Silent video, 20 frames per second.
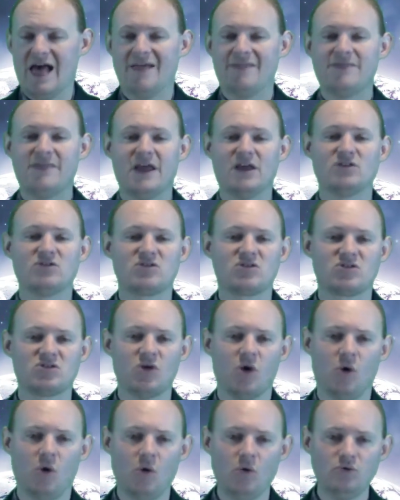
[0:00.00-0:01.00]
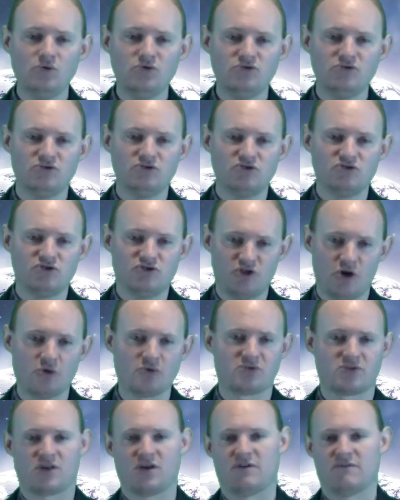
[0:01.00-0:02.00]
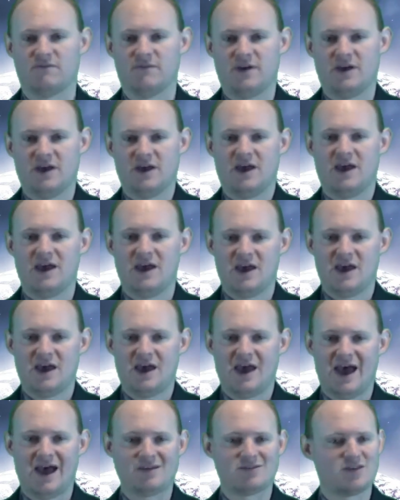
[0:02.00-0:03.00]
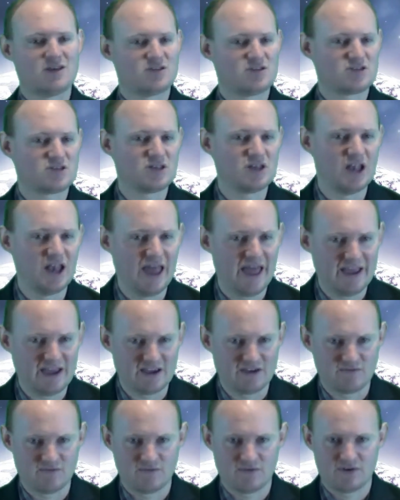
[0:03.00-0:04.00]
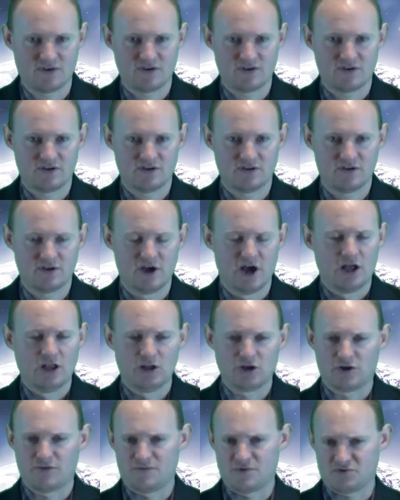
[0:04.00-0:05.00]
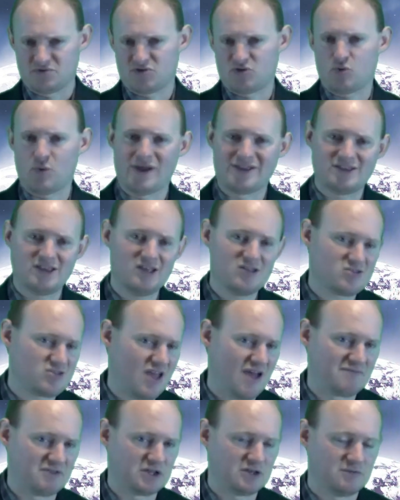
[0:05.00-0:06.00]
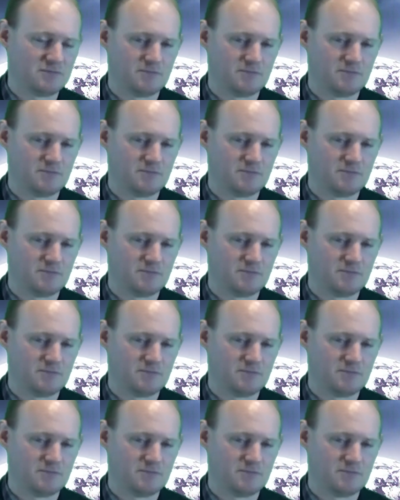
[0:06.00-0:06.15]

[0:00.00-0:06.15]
they sold Joseph as a slave. Look at verse twenty-seven.